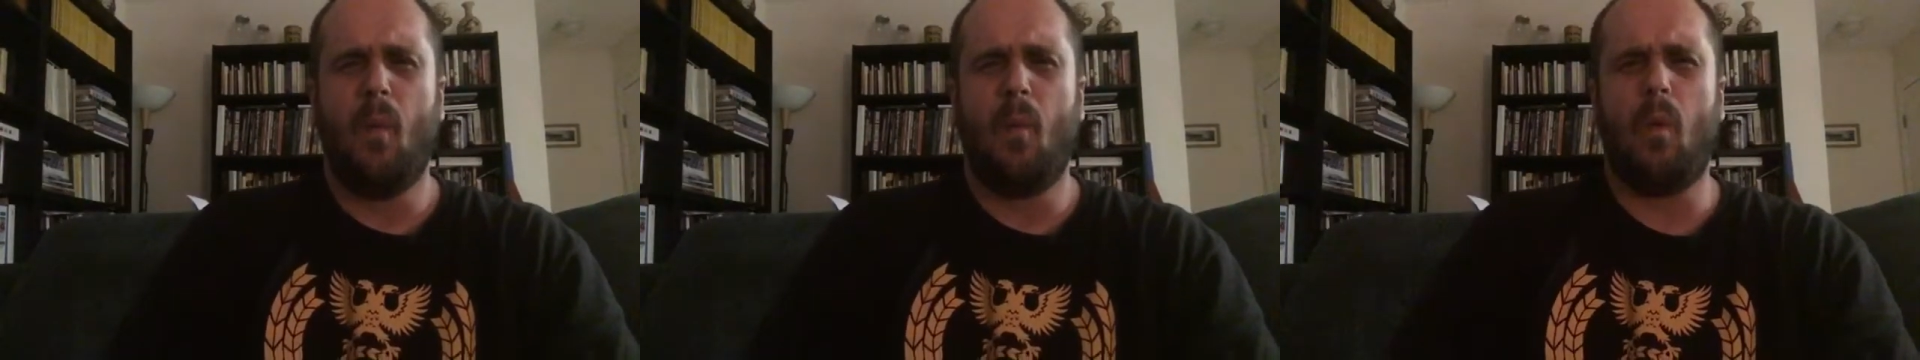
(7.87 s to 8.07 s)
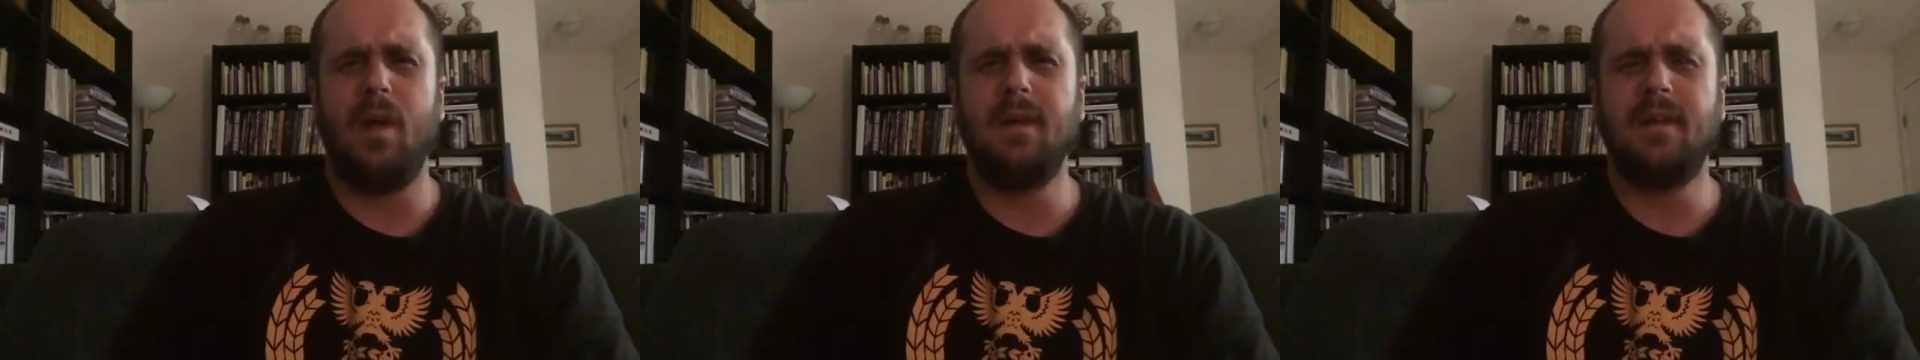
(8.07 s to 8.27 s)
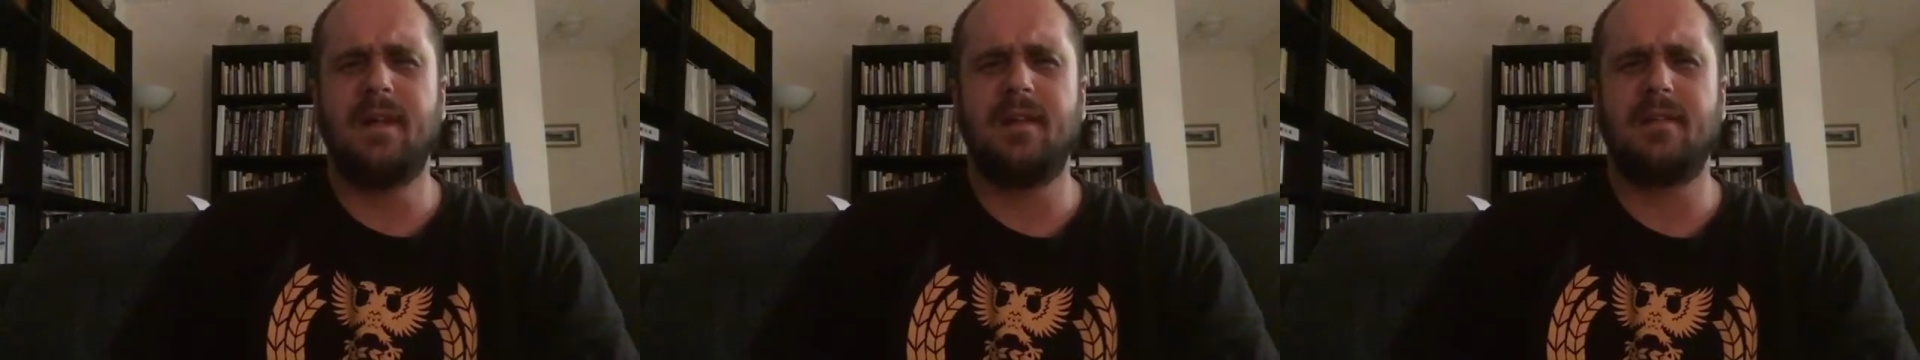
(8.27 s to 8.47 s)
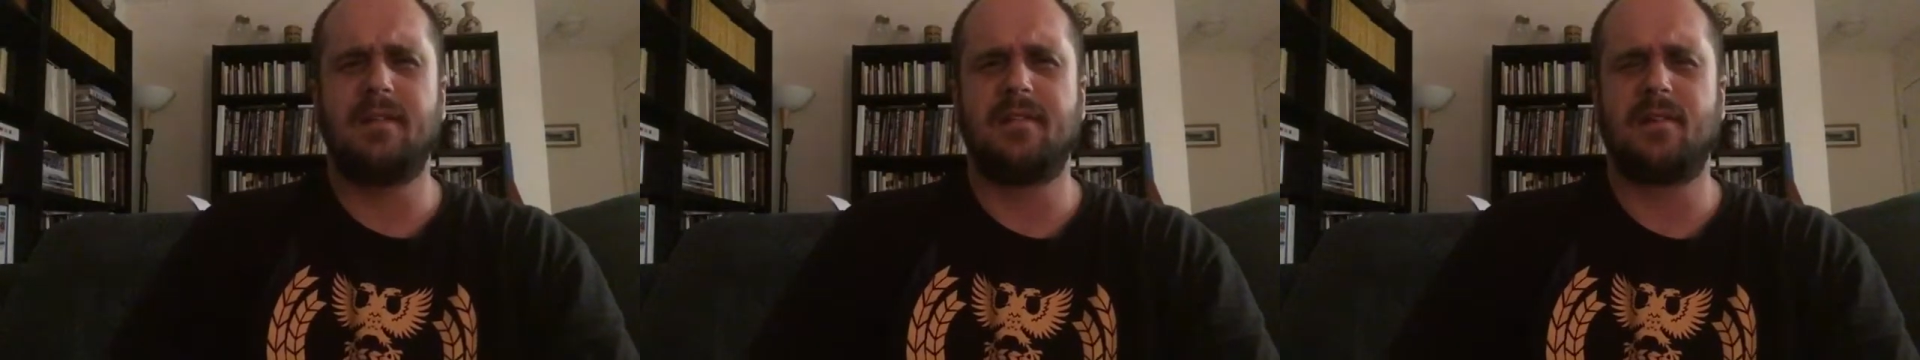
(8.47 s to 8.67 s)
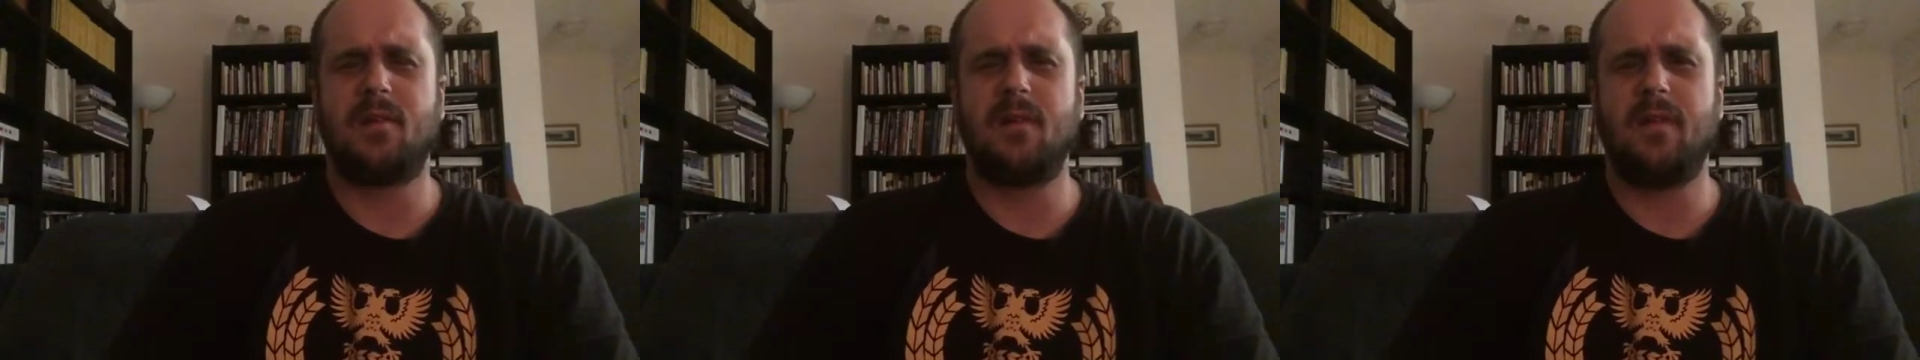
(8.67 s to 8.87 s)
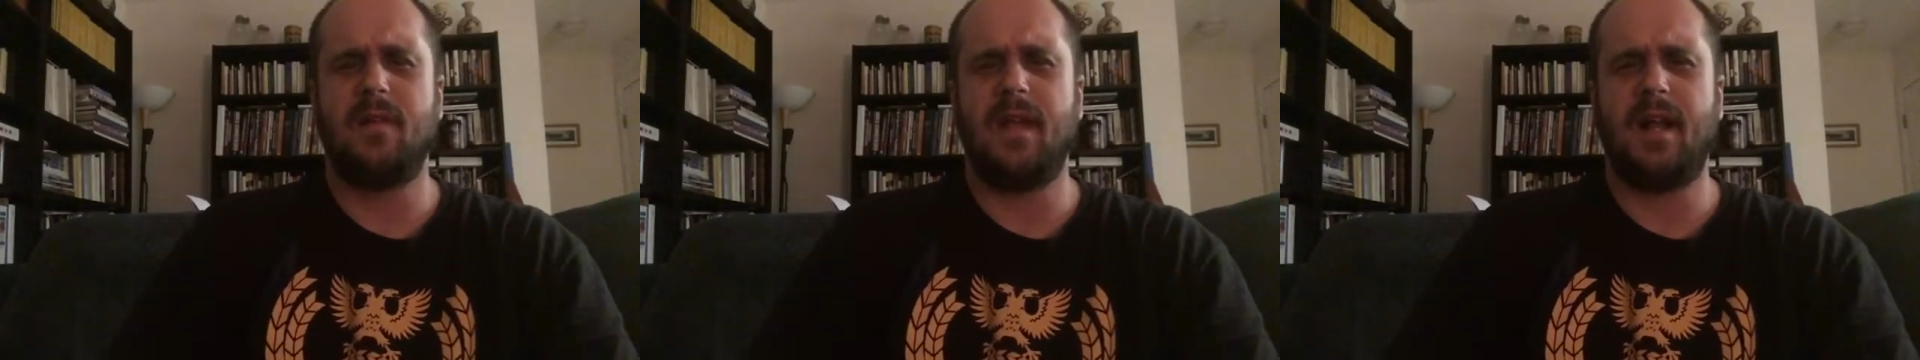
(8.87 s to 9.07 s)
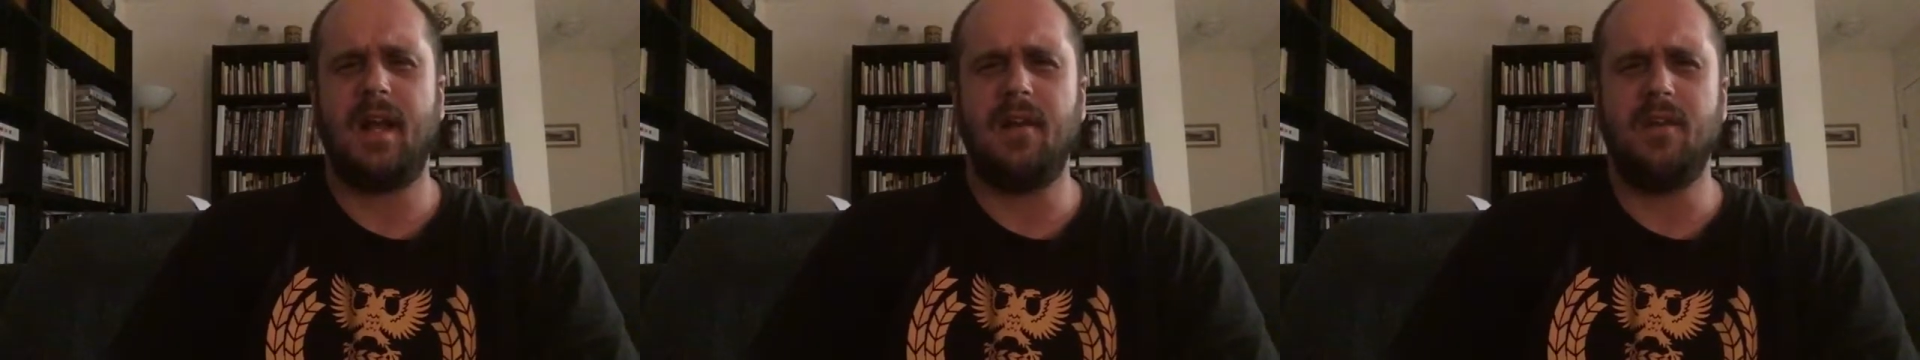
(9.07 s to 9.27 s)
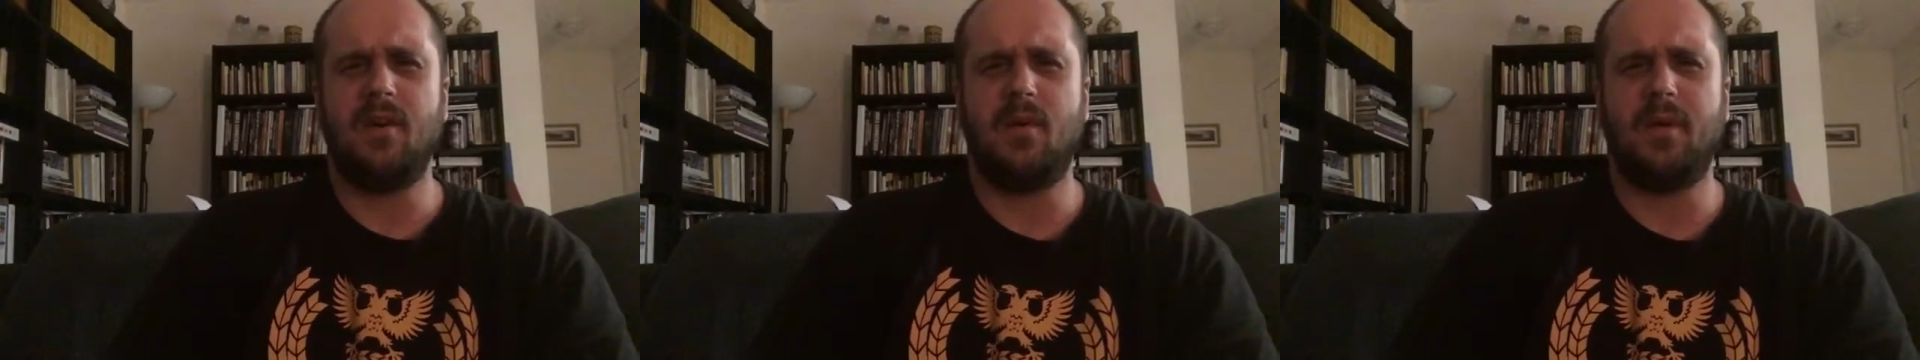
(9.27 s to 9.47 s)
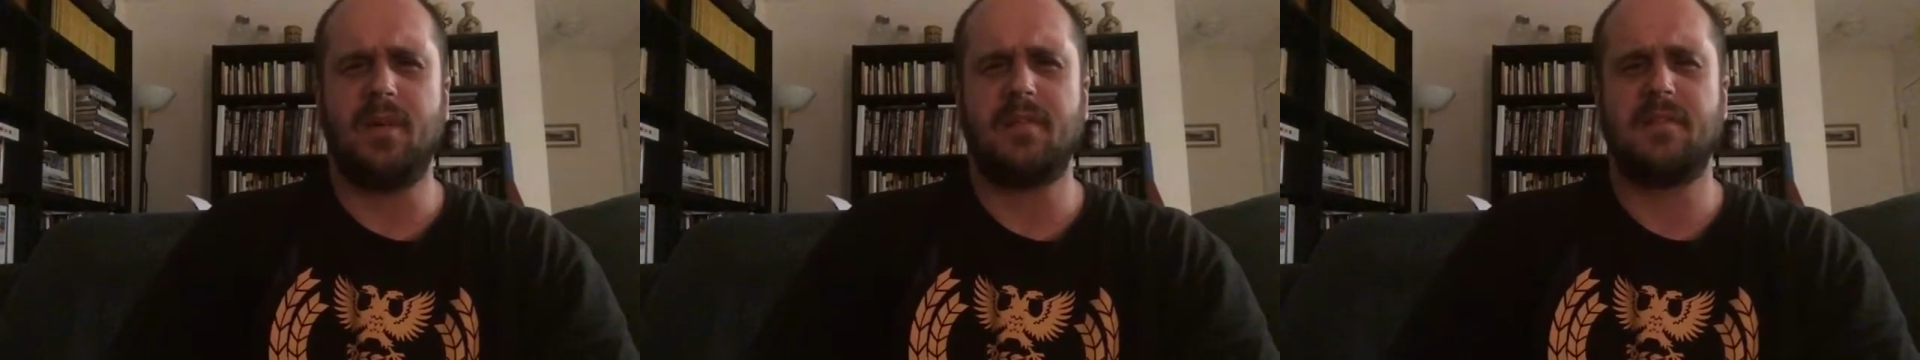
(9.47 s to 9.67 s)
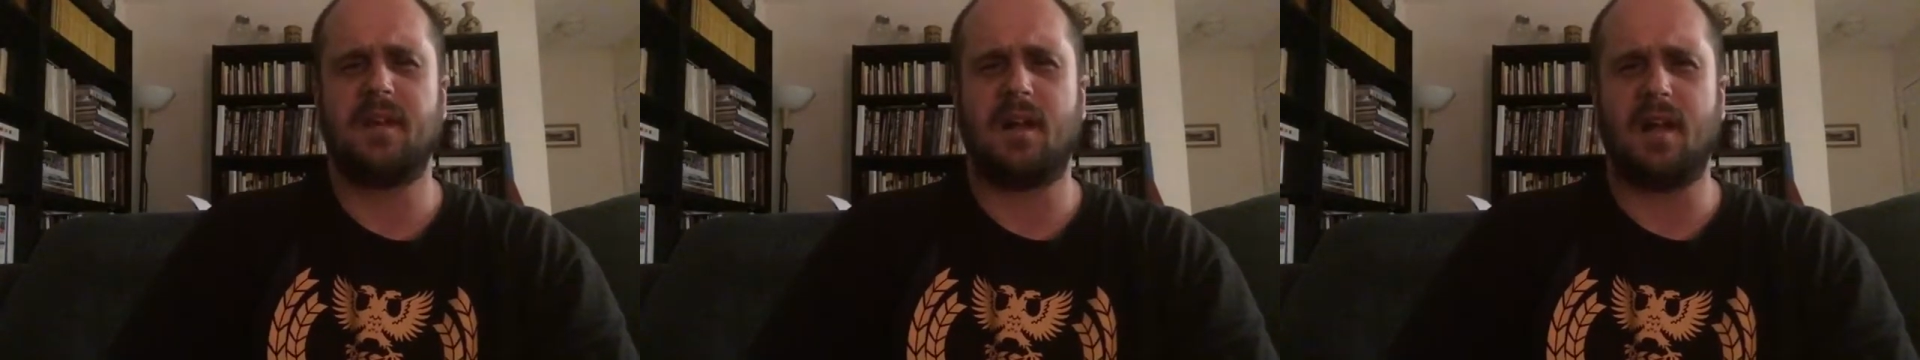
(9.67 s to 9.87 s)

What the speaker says: One concern that I notice